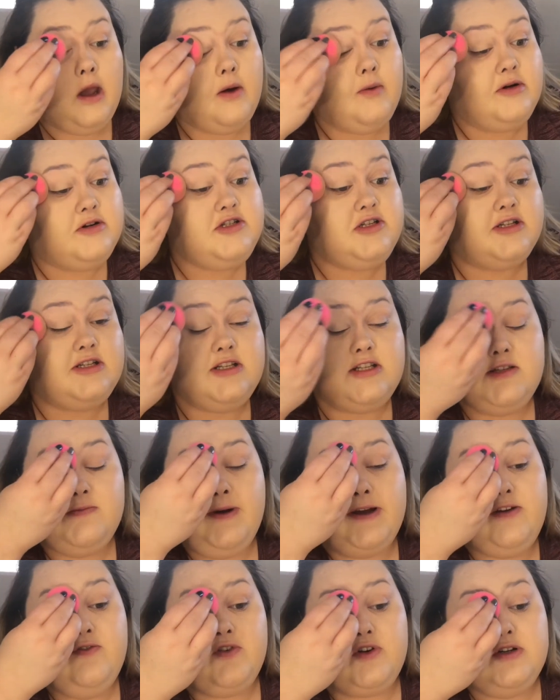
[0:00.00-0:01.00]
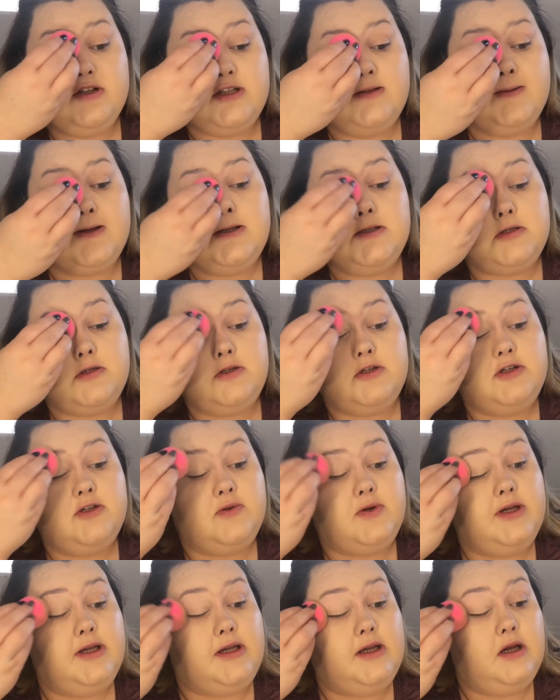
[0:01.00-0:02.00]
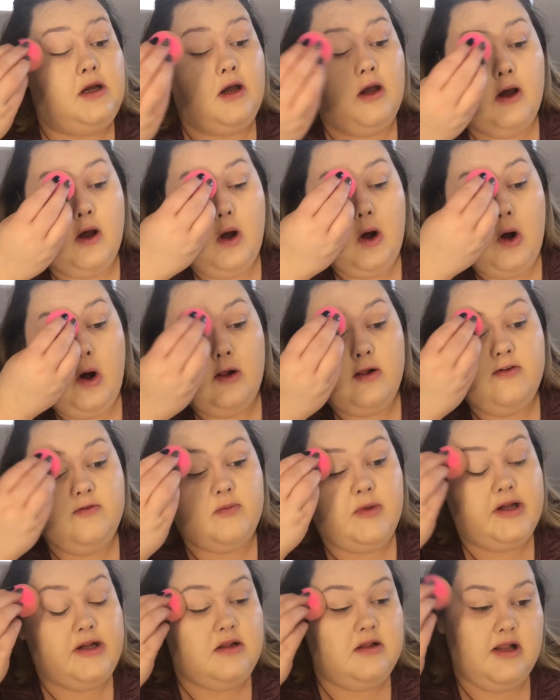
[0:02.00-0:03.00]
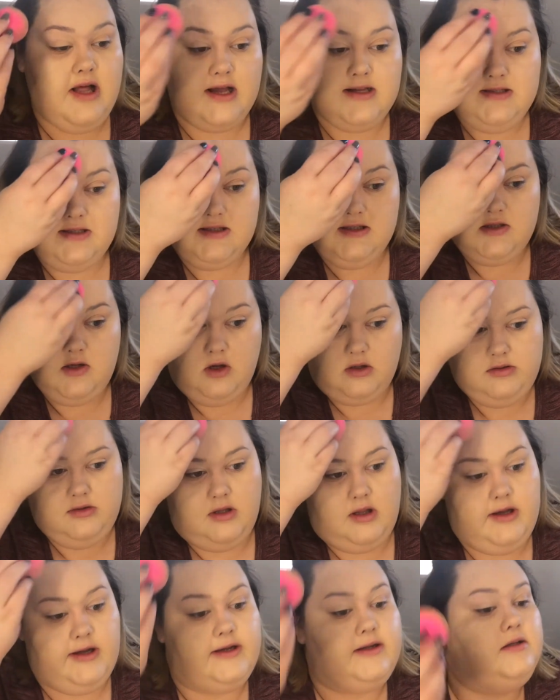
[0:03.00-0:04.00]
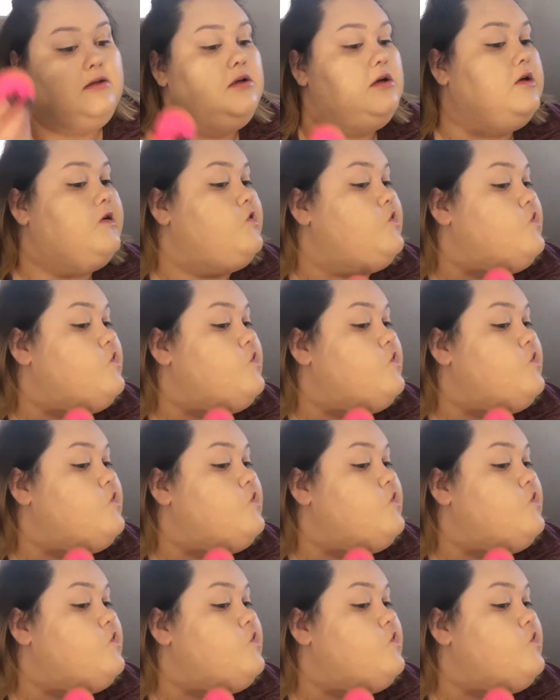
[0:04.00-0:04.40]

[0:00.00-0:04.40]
which this is my first semester doing all of my classes online.